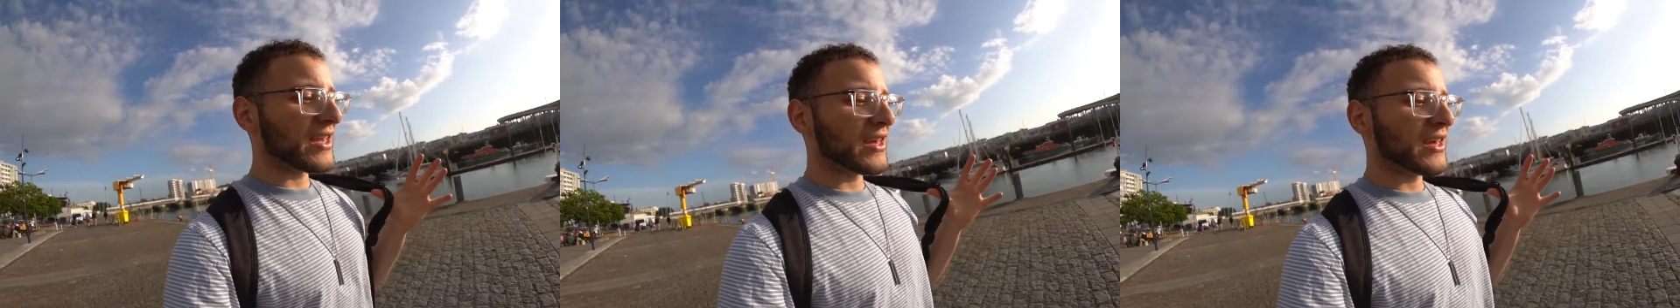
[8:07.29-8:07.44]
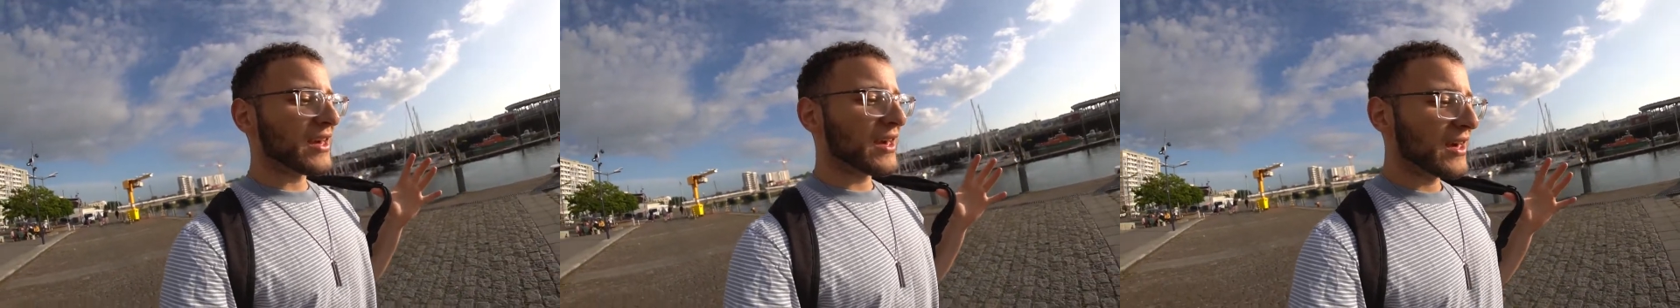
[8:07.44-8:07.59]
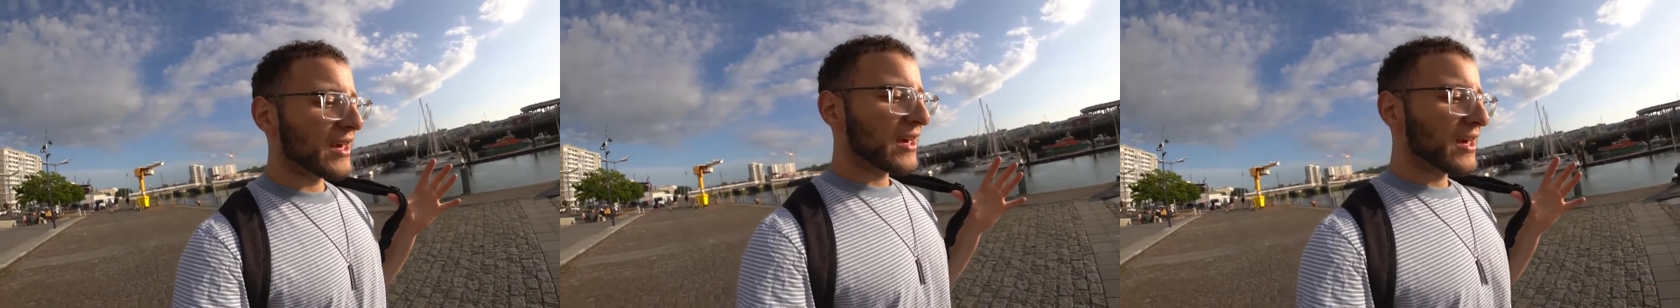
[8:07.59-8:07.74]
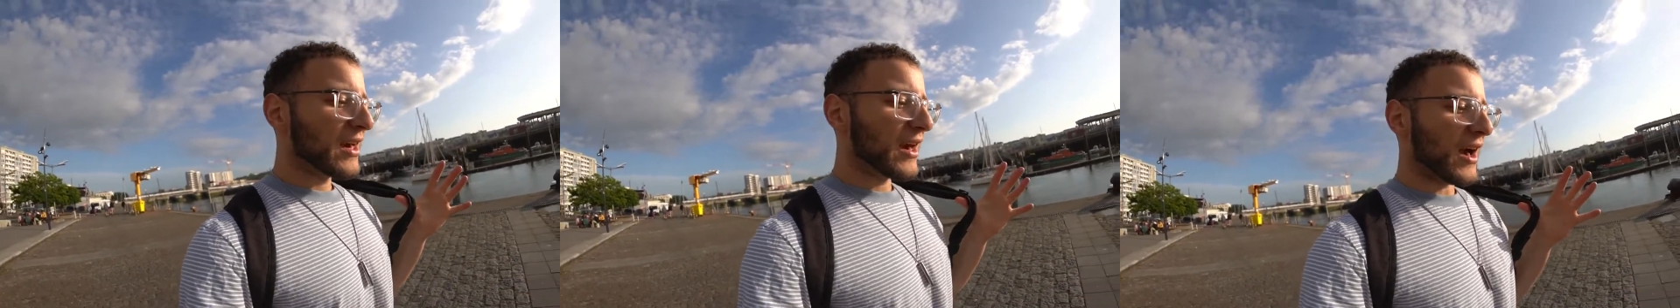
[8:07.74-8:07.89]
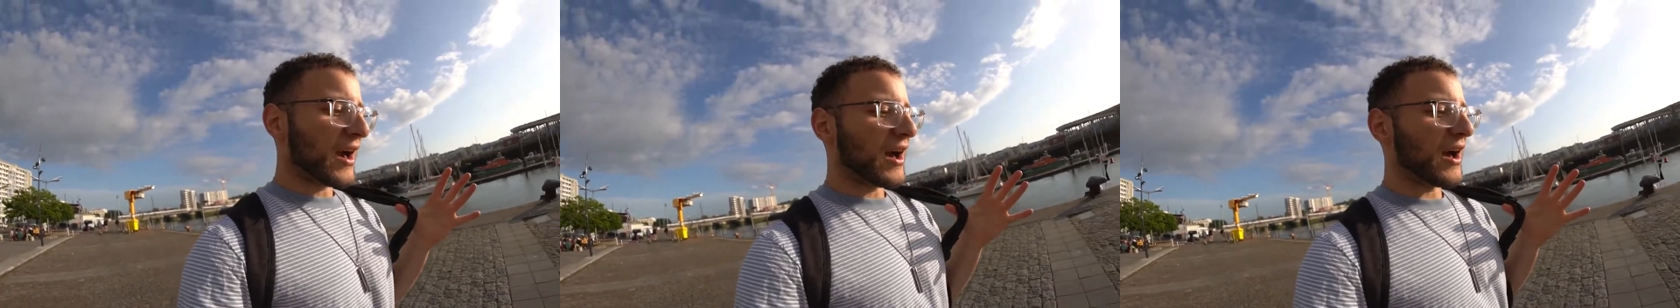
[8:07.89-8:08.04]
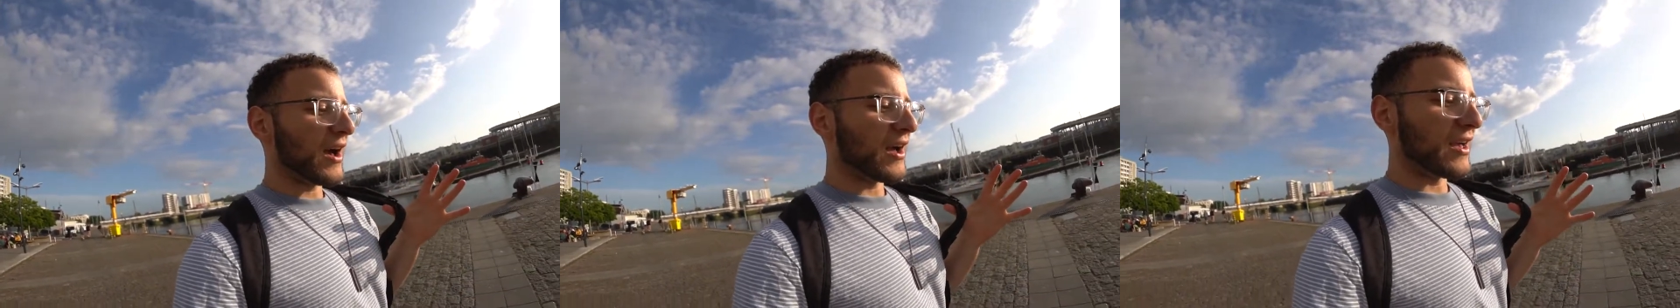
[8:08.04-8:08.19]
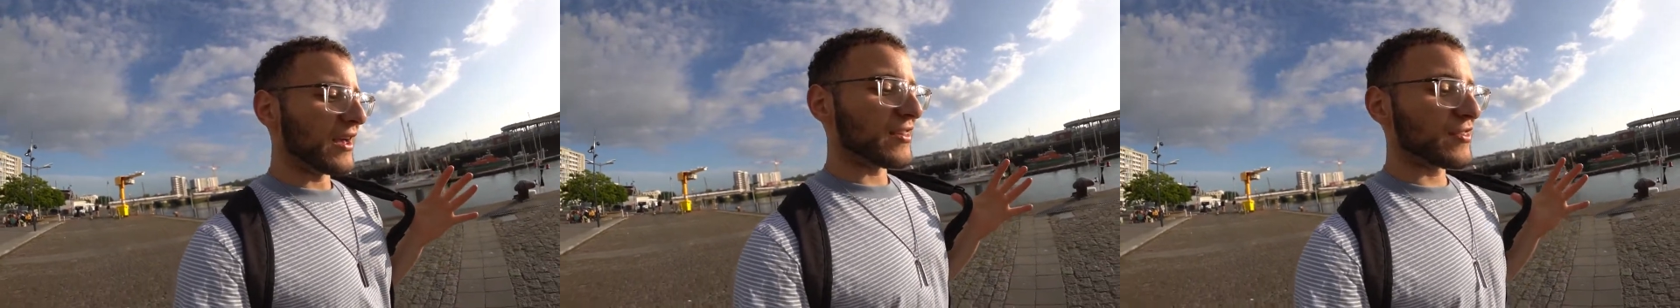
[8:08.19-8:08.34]

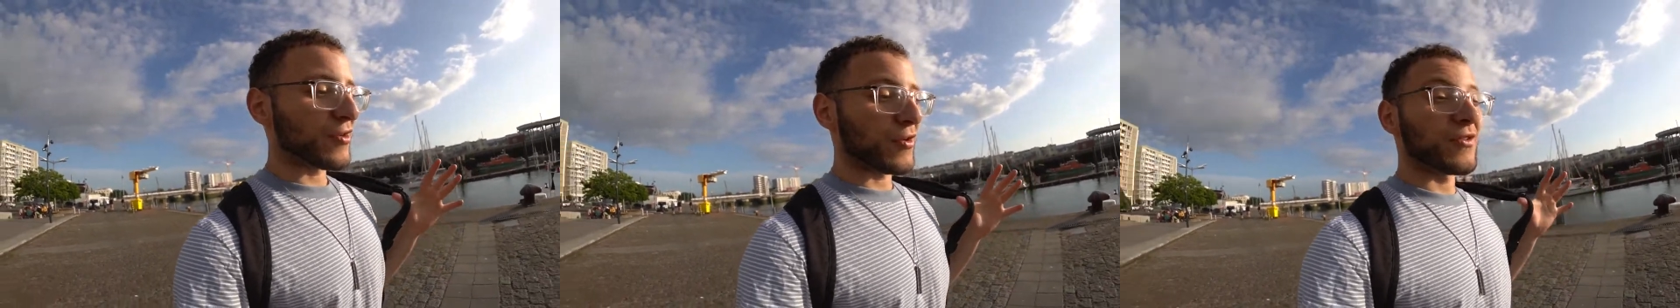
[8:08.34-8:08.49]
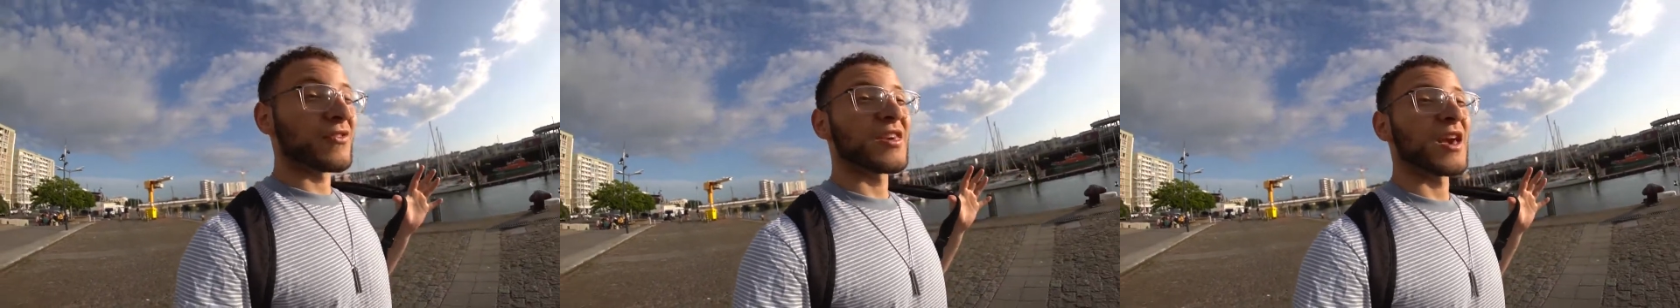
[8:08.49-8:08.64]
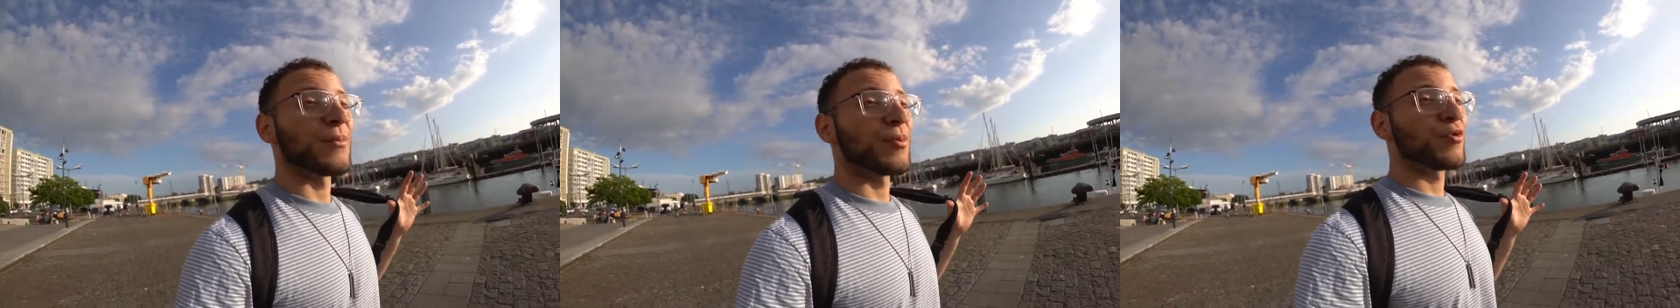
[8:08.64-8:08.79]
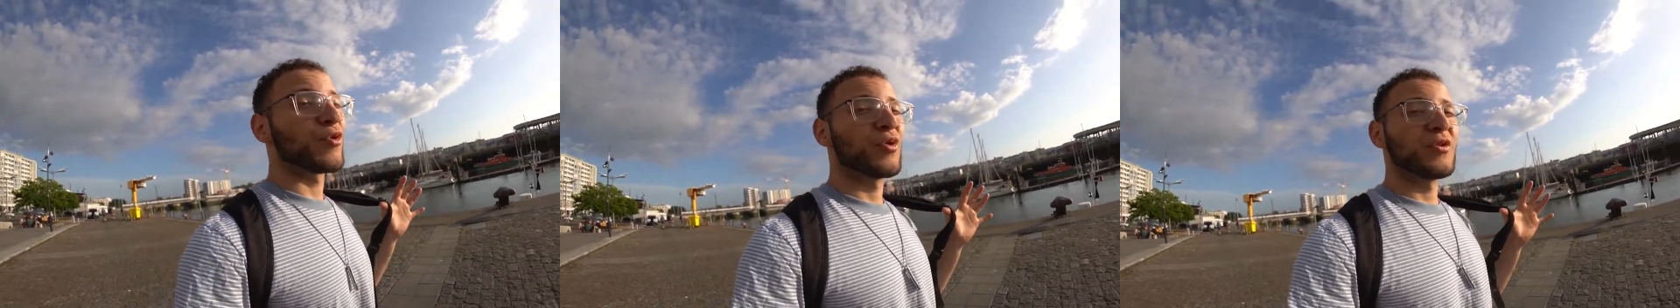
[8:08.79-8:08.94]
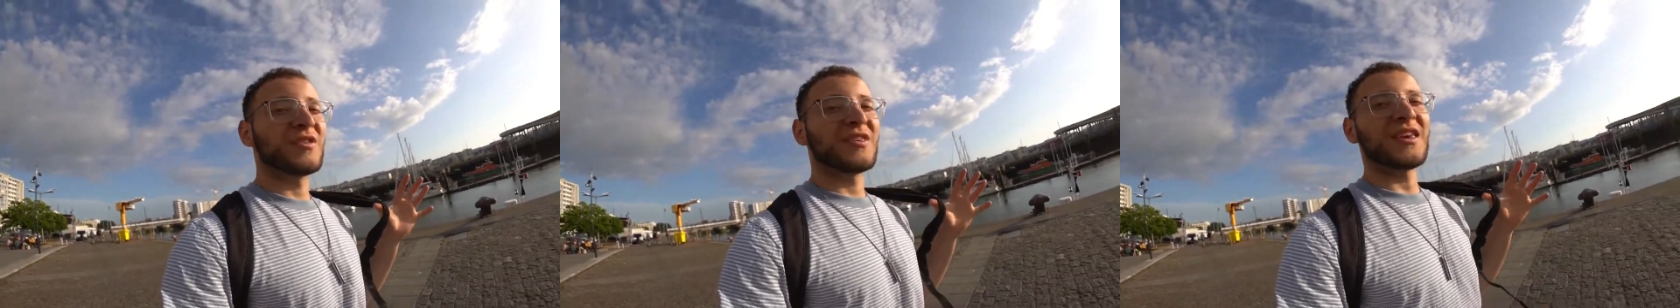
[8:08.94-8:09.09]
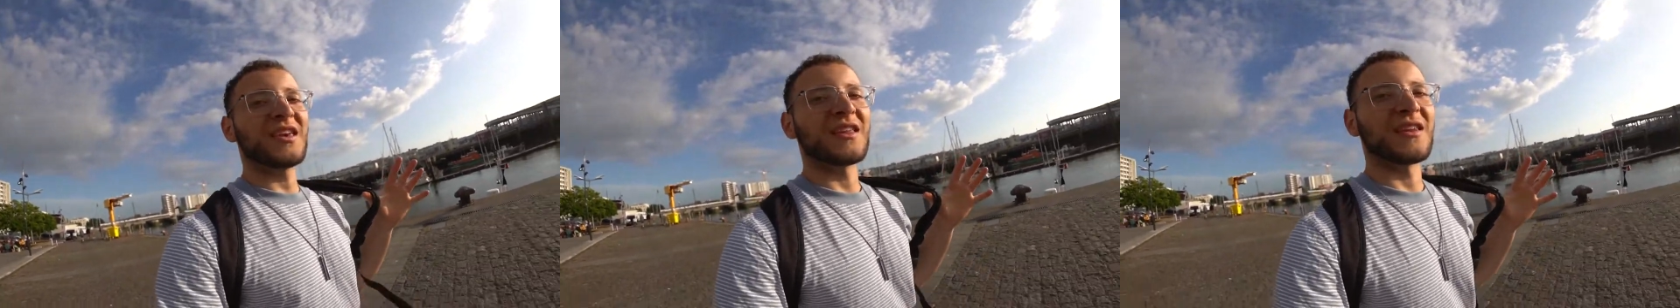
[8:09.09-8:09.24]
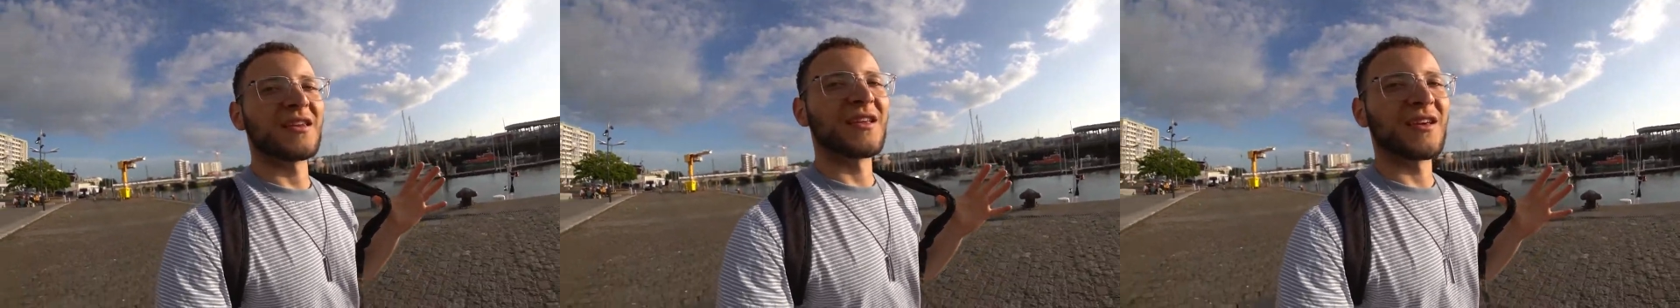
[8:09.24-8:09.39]
a certain type of cuisine?